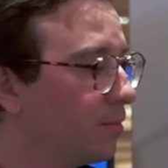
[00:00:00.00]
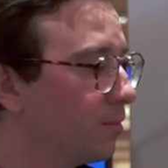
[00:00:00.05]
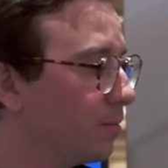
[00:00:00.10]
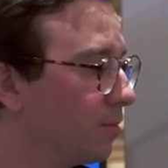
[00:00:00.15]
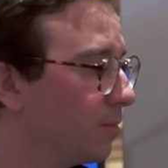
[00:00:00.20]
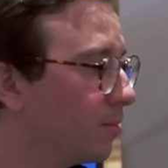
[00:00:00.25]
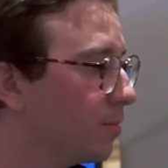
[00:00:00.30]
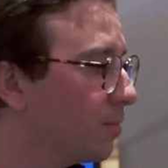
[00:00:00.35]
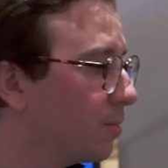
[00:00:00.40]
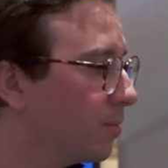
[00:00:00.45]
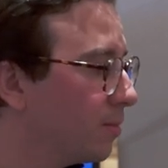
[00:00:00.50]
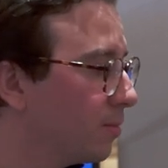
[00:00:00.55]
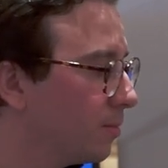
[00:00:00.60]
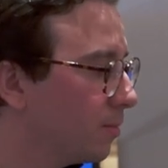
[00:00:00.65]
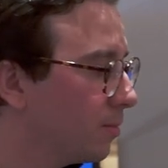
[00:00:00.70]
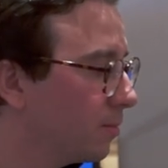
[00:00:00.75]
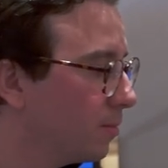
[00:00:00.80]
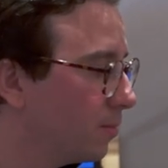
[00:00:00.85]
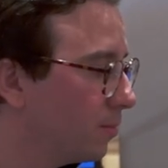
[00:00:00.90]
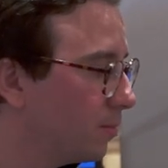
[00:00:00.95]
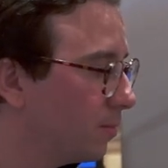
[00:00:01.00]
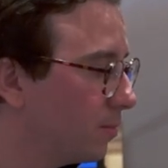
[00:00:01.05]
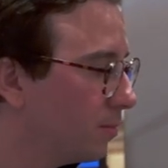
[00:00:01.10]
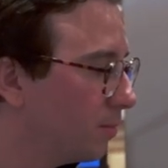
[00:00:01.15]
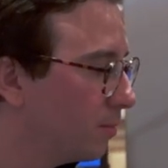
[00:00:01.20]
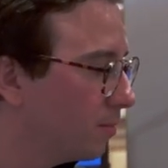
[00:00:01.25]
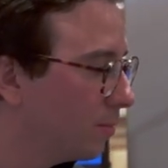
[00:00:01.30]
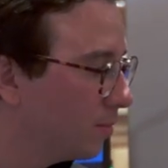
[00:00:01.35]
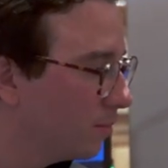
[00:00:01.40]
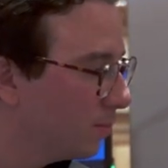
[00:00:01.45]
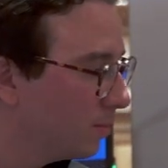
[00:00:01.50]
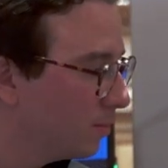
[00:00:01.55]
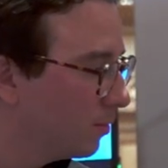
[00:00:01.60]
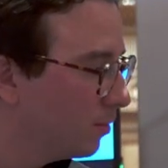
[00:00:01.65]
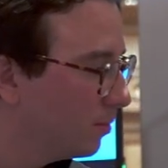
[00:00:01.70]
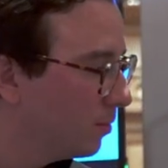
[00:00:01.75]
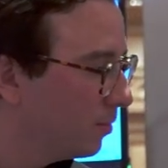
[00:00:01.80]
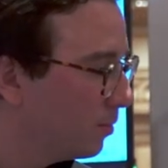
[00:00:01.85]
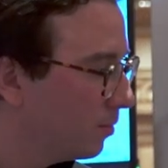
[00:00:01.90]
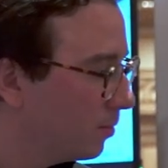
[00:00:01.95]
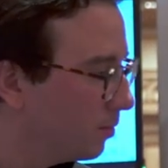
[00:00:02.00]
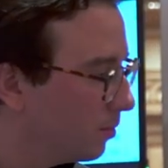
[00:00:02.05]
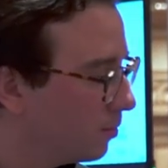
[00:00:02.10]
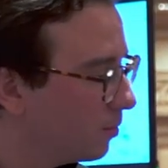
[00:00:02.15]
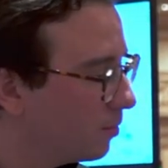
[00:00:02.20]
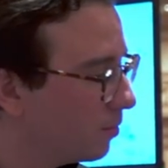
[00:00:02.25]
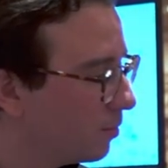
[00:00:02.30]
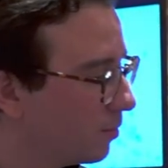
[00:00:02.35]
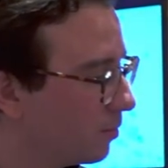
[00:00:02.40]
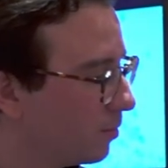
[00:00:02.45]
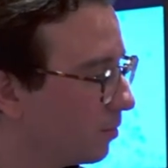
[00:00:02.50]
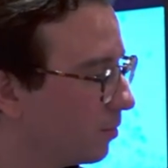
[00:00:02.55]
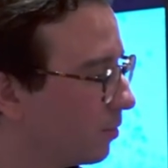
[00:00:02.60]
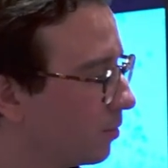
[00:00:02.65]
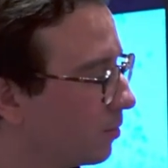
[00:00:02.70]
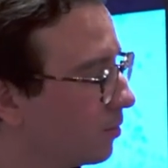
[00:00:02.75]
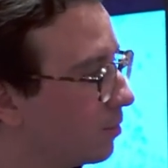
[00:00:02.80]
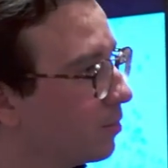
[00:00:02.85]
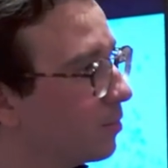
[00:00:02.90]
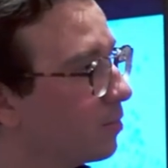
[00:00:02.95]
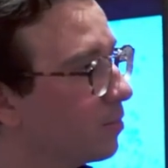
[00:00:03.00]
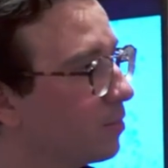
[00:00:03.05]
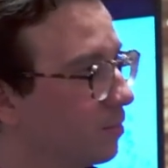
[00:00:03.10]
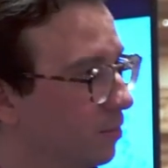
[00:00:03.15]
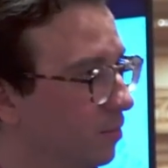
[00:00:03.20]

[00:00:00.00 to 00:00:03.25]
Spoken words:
(silent)